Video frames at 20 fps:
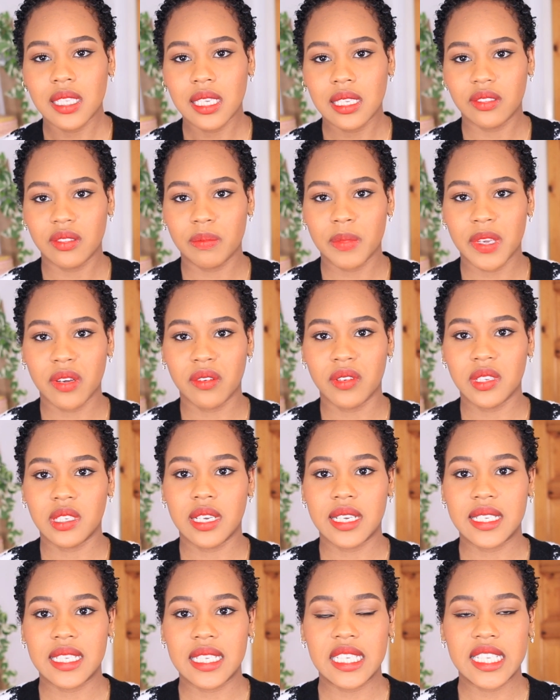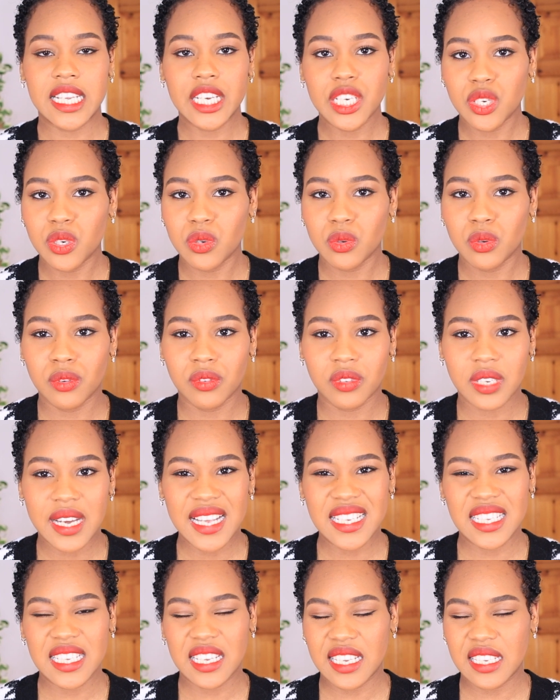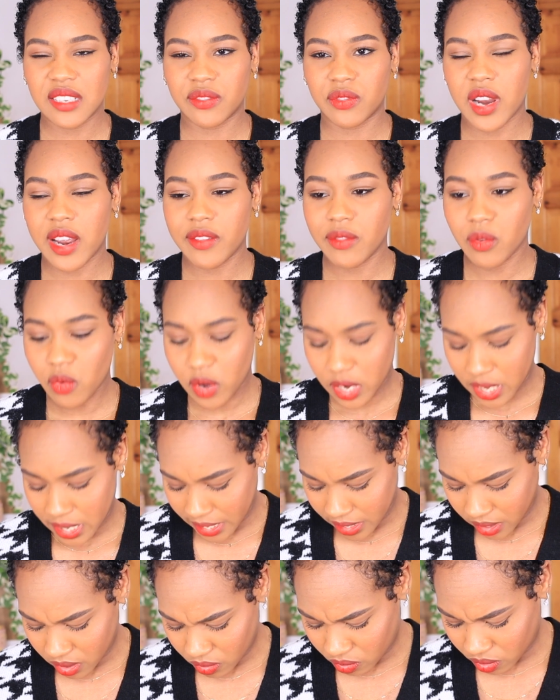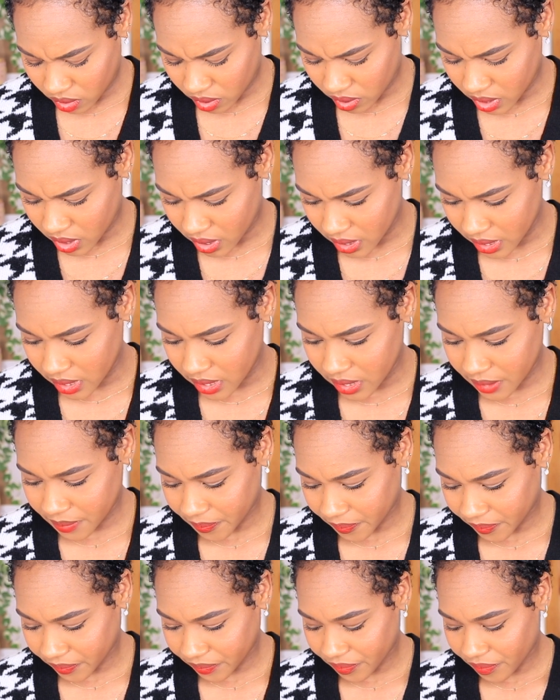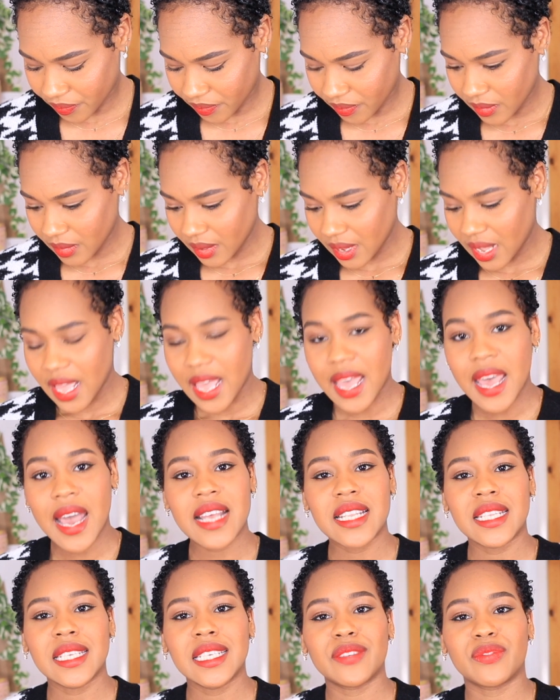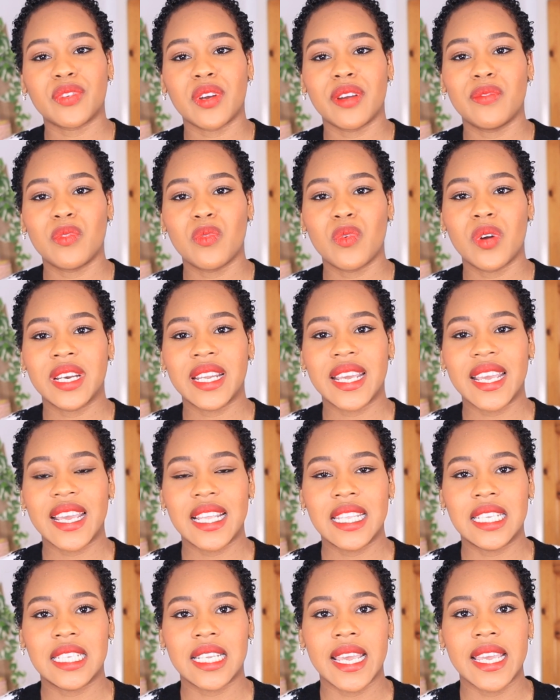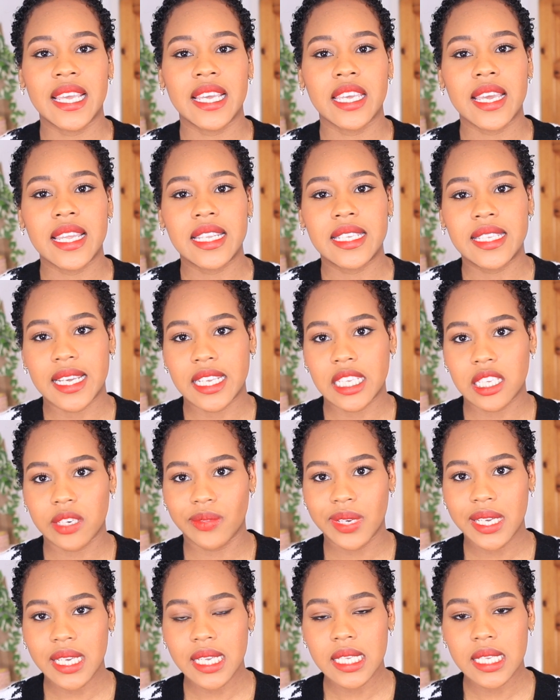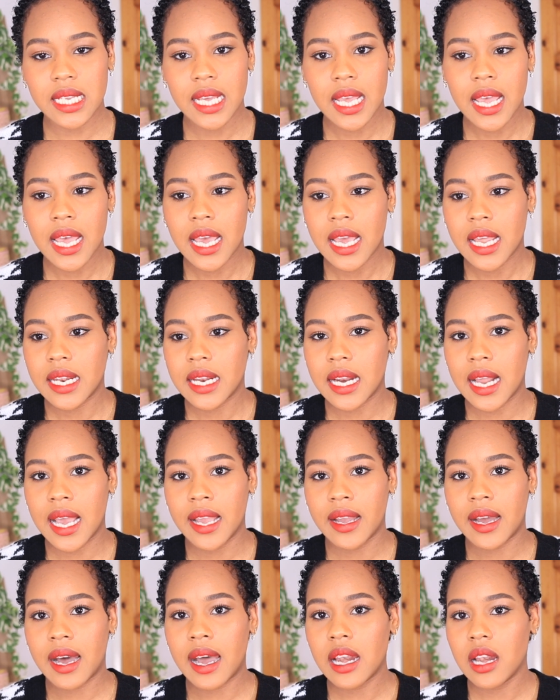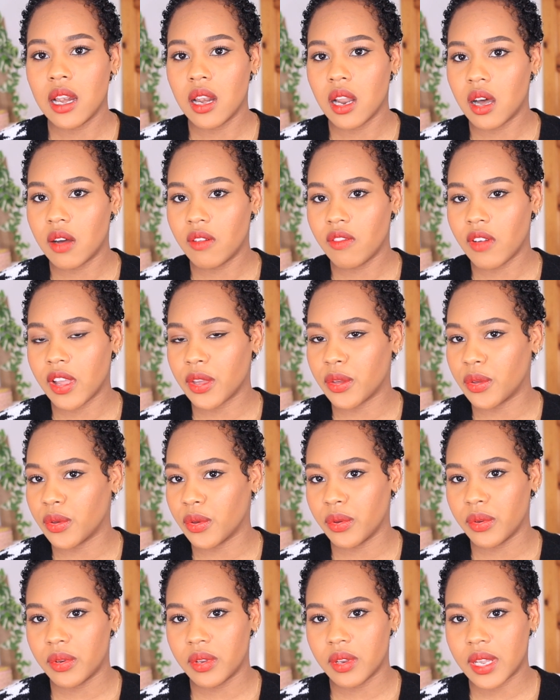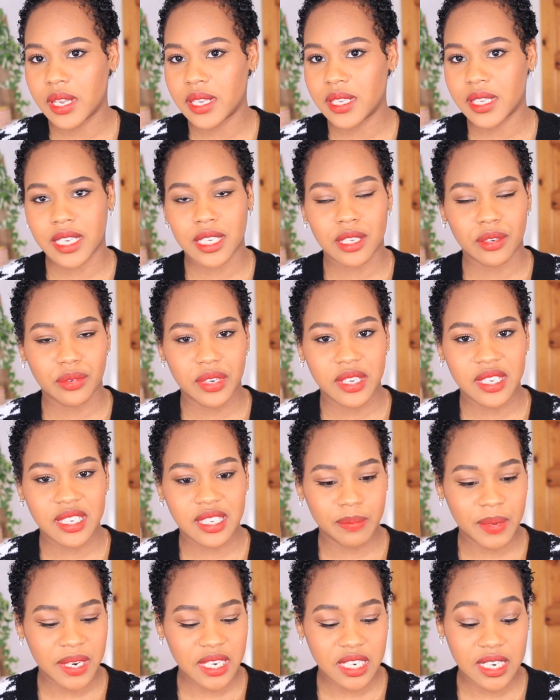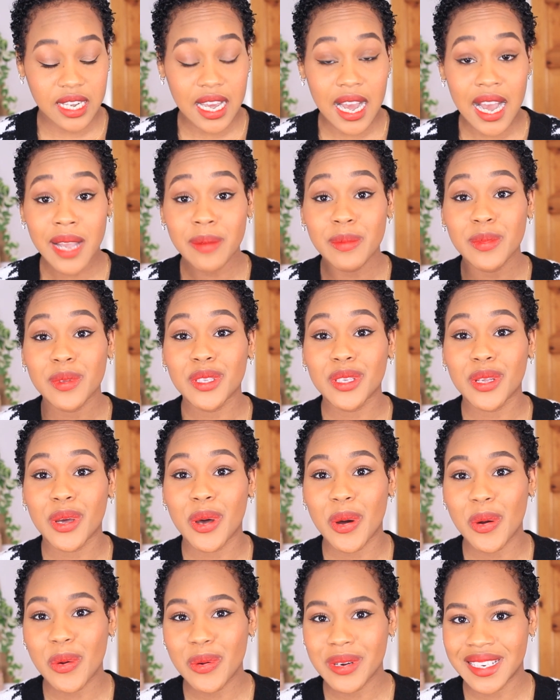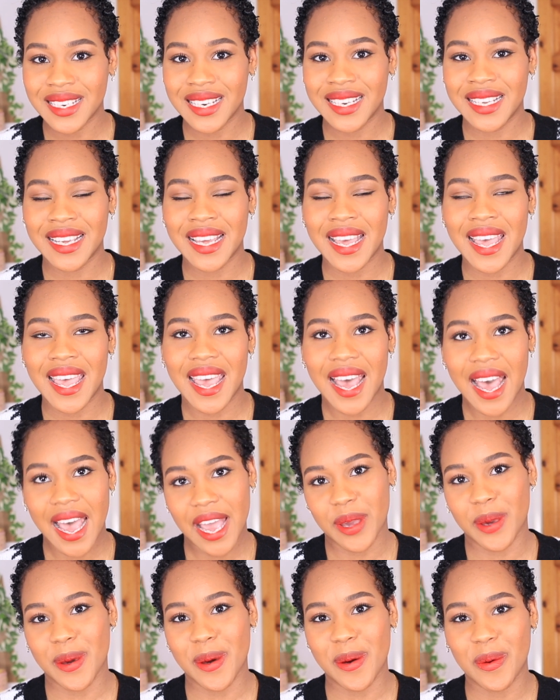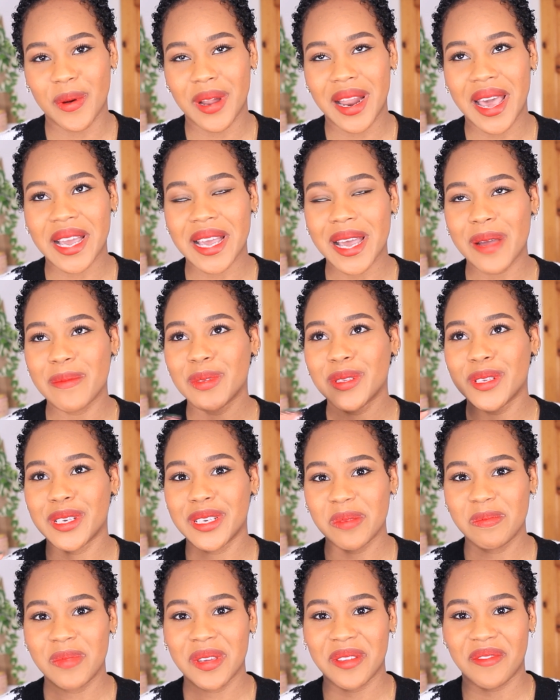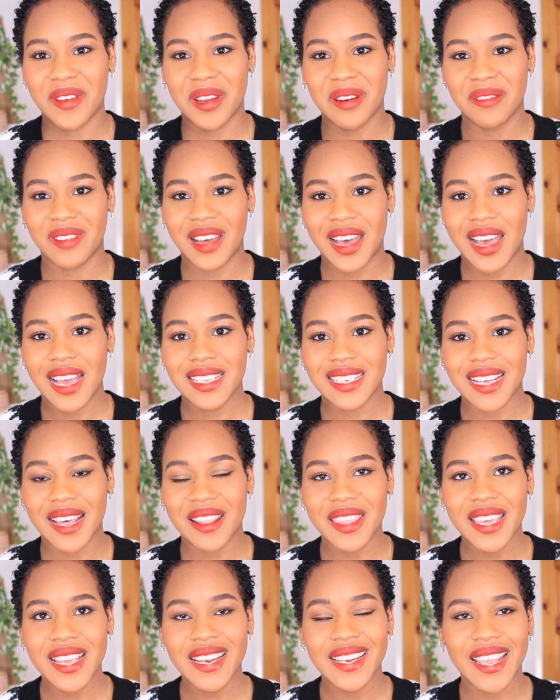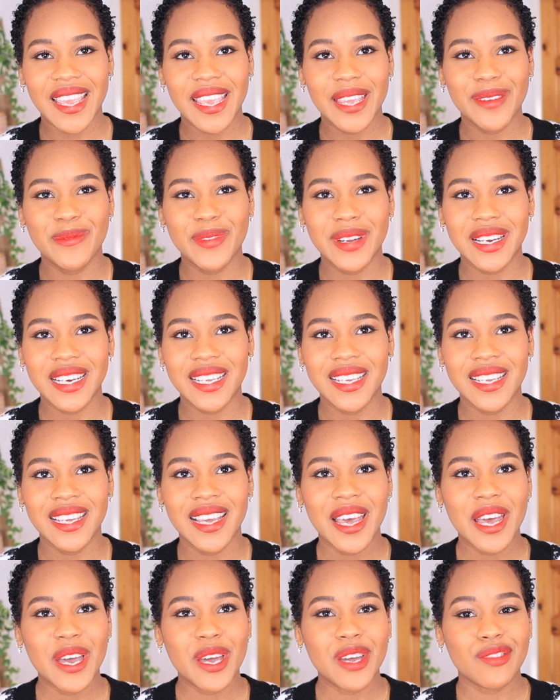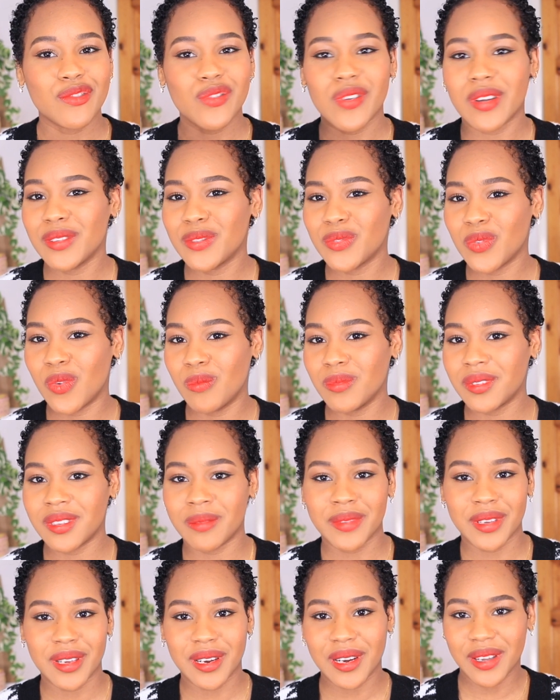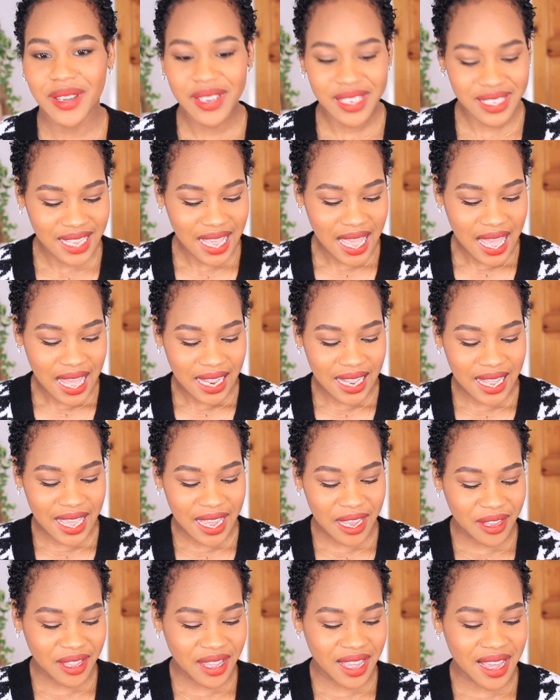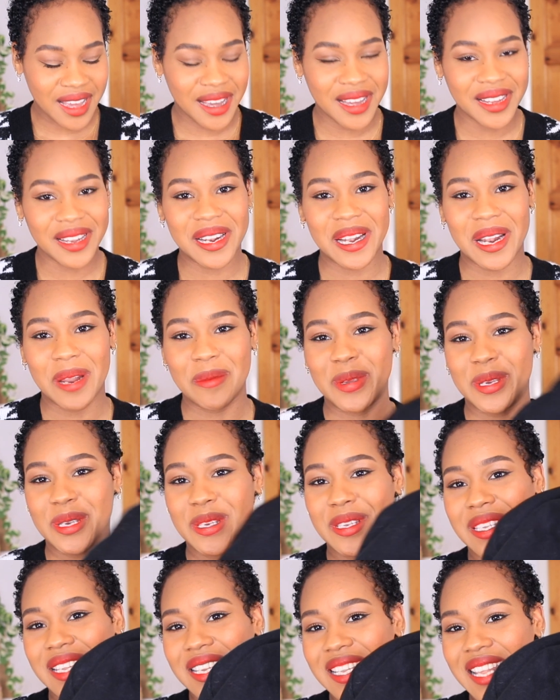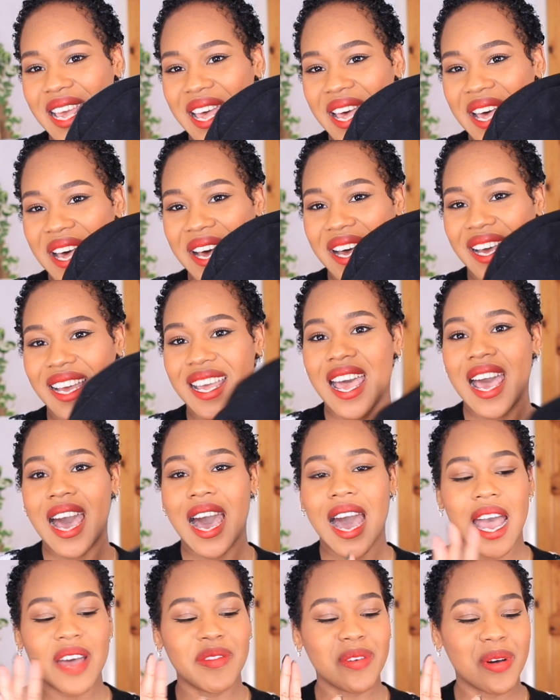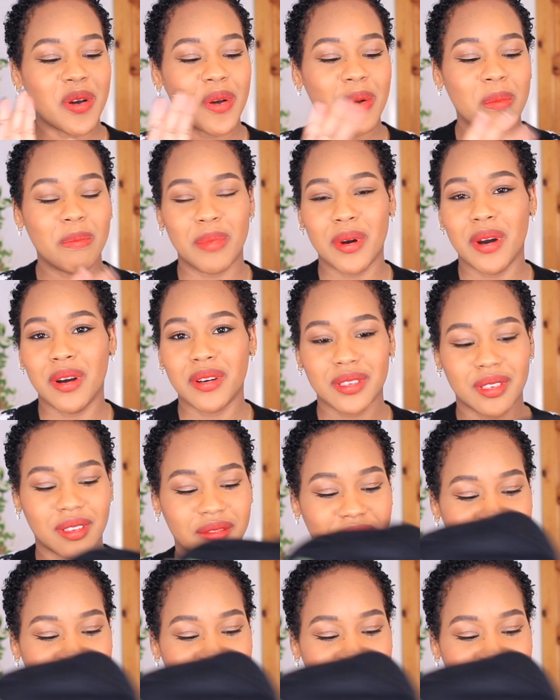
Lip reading: thing for me, obviously as essential as it is for everyone, is, oh gosh, as it is for everyone, is like accessories. Now I love a good accessory, especially I'm totally a hat girl. Like I'm such a big fan of hats. I think they really transform some of your looks. Like I have a whole box of